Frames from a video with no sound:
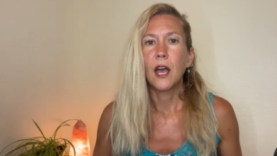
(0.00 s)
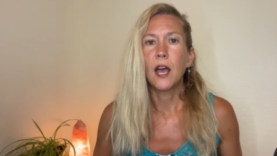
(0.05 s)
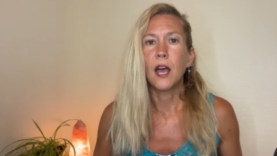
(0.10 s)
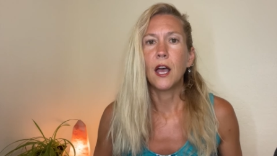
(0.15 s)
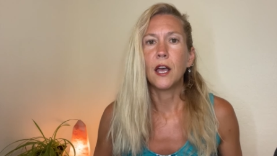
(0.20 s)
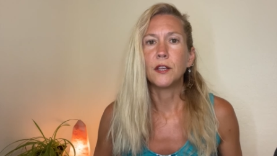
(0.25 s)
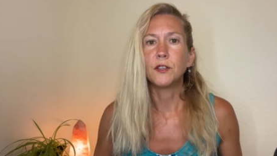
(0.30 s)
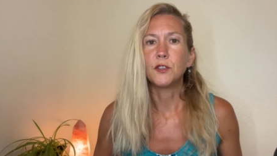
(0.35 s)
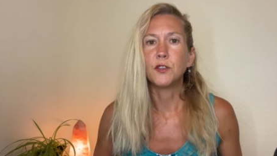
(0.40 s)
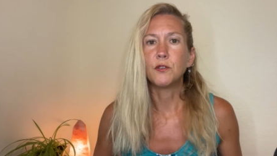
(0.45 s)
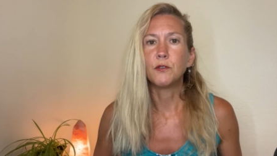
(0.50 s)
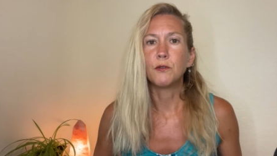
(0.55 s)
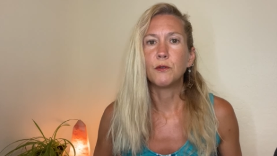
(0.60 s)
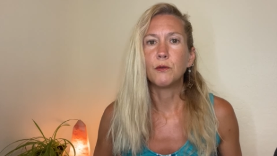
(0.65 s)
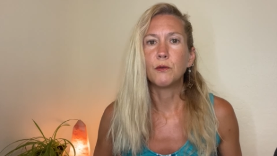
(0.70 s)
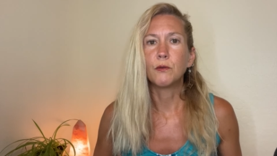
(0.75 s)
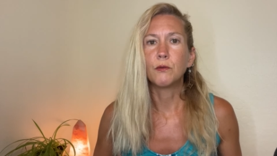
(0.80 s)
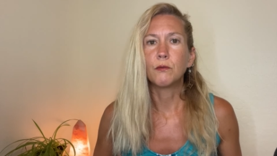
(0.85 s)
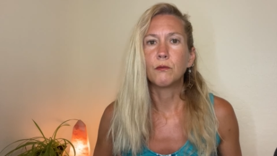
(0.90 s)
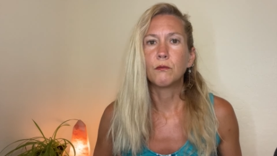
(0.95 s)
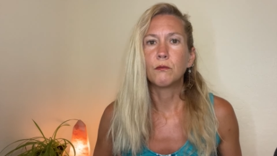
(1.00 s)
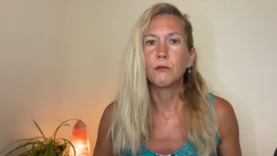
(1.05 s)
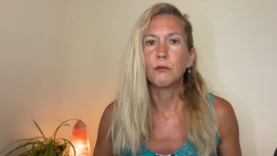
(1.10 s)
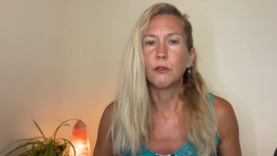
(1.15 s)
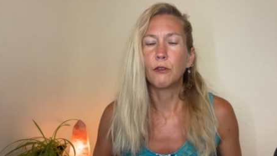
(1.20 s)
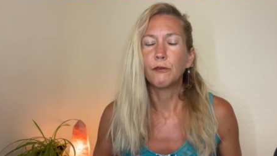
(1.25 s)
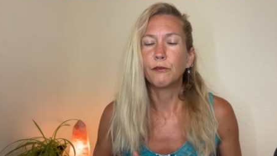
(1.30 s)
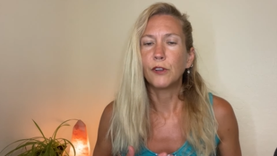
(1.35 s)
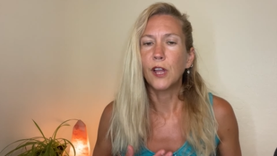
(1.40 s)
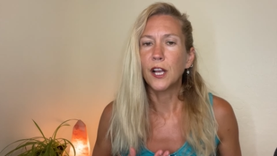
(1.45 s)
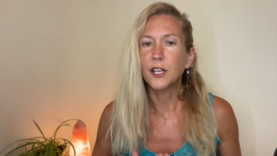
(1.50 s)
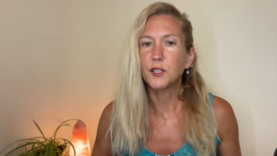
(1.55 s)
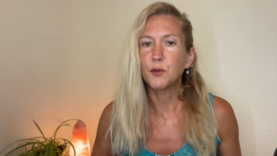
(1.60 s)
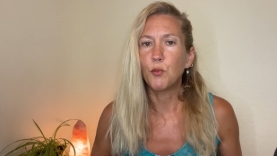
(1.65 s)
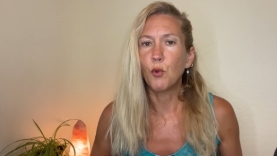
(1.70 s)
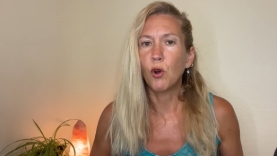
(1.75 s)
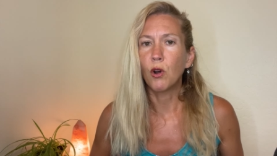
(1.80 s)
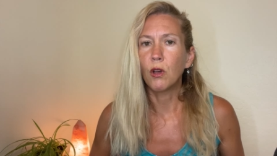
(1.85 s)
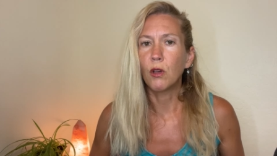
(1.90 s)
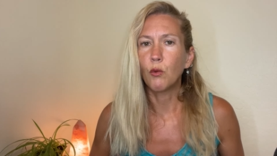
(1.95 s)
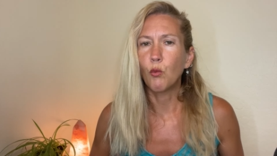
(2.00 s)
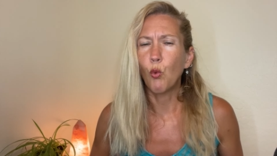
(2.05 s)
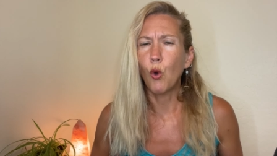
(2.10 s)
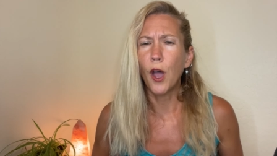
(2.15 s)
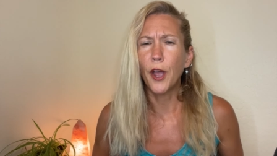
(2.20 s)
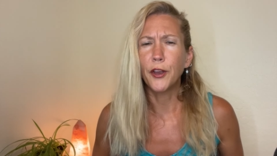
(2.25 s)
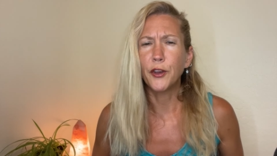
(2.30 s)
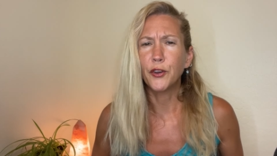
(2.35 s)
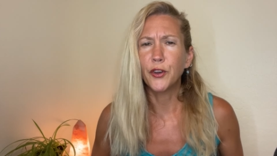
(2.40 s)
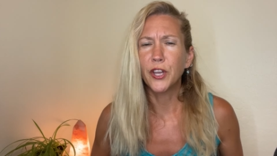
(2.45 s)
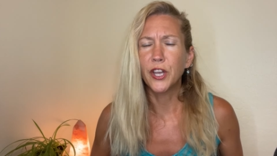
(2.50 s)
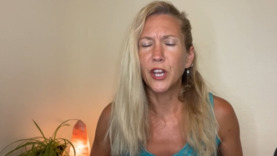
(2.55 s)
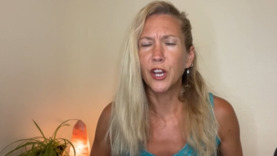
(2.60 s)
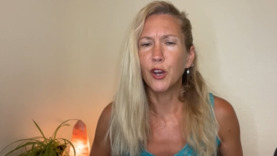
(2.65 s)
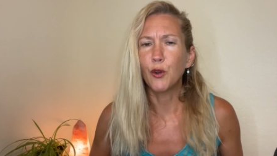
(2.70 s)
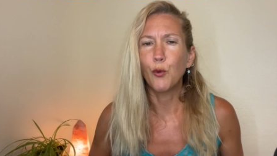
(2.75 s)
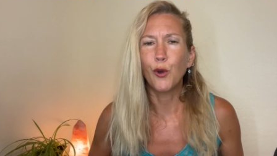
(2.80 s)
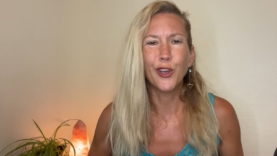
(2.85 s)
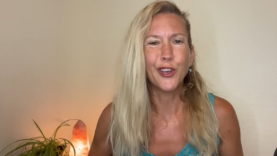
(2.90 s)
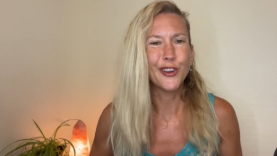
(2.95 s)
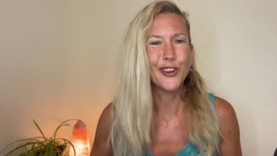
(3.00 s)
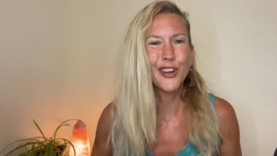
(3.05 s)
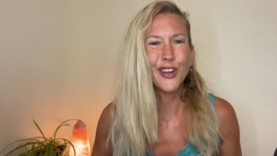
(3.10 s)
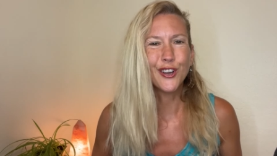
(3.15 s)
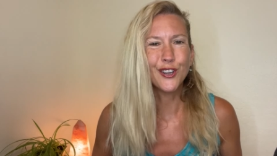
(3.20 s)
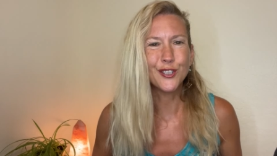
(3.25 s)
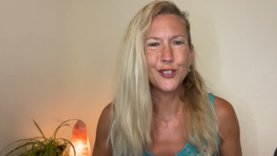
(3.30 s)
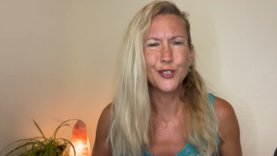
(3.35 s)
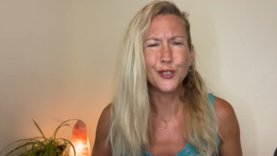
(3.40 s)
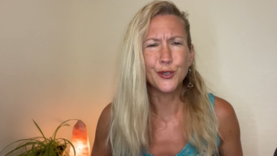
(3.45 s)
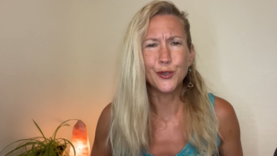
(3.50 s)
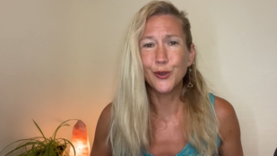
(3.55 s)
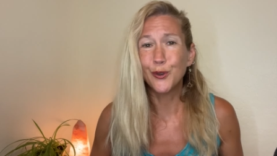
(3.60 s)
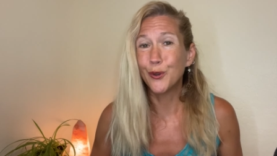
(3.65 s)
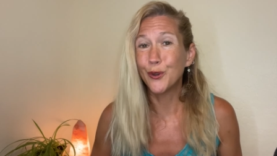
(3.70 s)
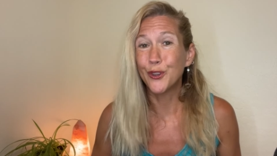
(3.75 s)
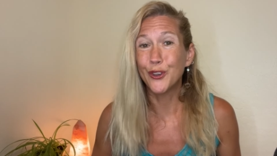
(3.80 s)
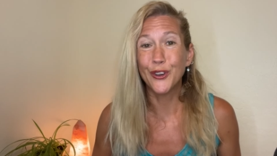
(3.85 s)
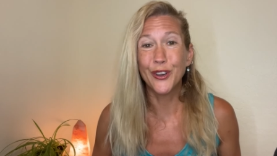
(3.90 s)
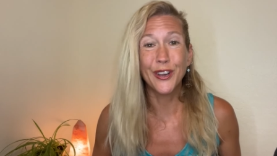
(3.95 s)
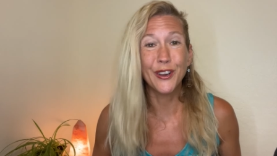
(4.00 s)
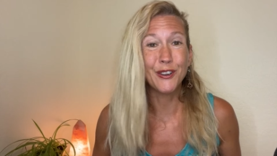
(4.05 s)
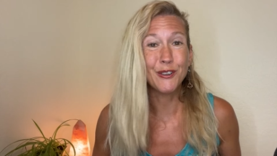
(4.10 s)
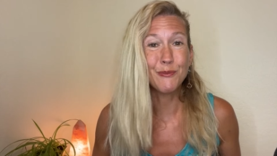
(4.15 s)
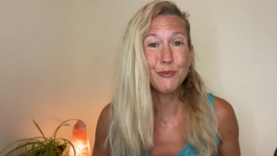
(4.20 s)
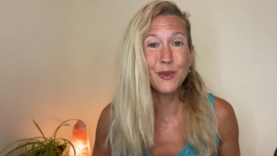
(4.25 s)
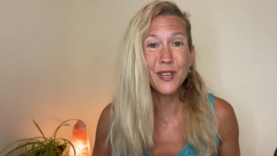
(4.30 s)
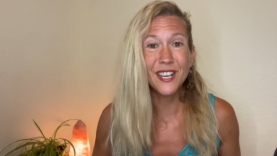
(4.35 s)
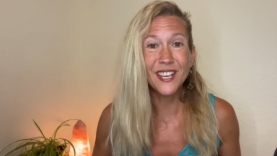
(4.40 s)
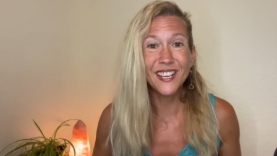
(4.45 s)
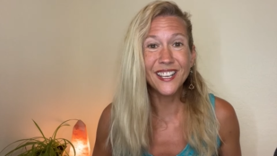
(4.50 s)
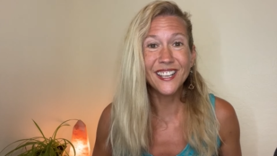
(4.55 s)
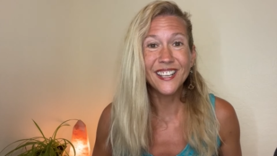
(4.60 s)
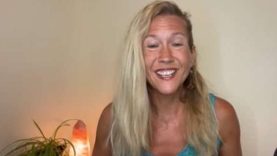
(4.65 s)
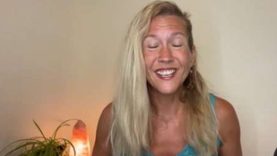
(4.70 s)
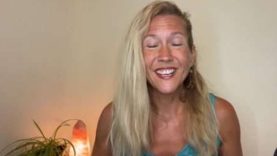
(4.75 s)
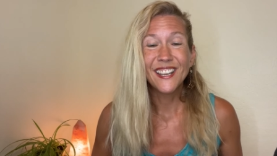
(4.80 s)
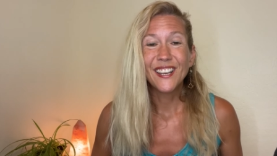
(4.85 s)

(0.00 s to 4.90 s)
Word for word: as you reflect more on why you're here, what you're here to do, who you're here to be.